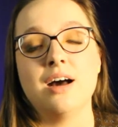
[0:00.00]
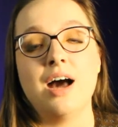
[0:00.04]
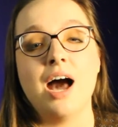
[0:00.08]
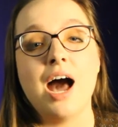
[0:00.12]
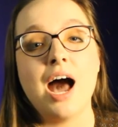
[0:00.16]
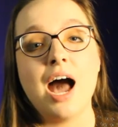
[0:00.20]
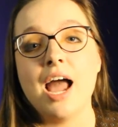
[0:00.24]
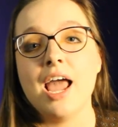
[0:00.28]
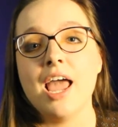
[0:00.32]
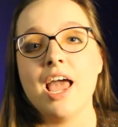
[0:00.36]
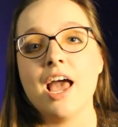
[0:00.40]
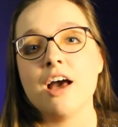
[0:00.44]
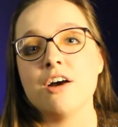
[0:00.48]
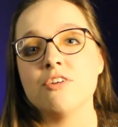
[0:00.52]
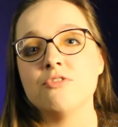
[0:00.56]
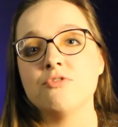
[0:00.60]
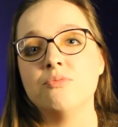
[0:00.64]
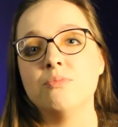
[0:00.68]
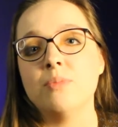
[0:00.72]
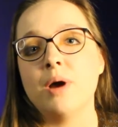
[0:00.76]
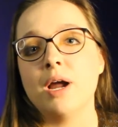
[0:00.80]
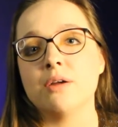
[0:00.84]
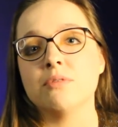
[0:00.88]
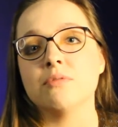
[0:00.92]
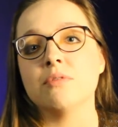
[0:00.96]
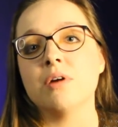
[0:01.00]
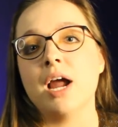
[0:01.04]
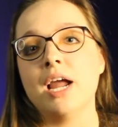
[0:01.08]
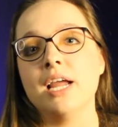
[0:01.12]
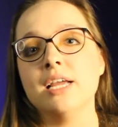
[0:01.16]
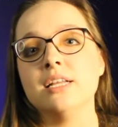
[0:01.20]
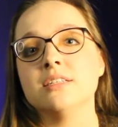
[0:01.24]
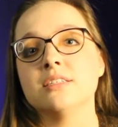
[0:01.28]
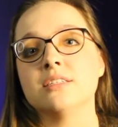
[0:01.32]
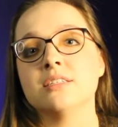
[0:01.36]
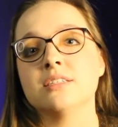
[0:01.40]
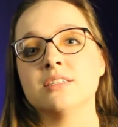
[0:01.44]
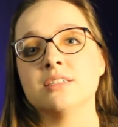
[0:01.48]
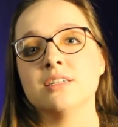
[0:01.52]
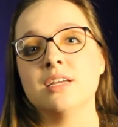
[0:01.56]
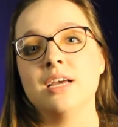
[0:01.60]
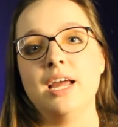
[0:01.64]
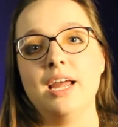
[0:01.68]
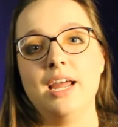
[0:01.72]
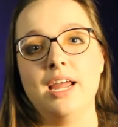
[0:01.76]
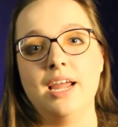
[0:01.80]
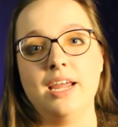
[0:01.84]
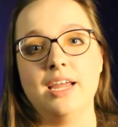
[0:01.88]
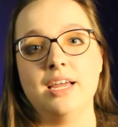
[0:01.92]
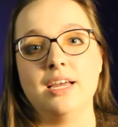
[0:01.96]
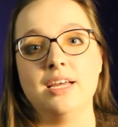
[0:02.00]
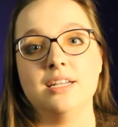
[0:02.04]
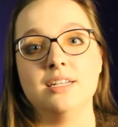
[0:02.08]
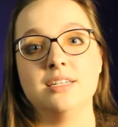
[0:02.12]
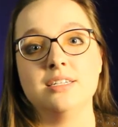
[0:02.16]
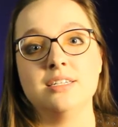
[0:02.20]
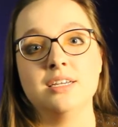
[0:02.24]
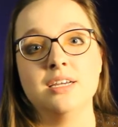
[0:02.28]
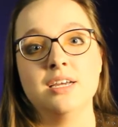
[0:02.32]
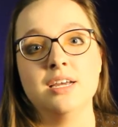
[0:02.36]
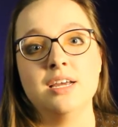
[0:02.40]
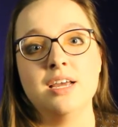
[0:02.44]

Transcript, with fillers: I have my rights, and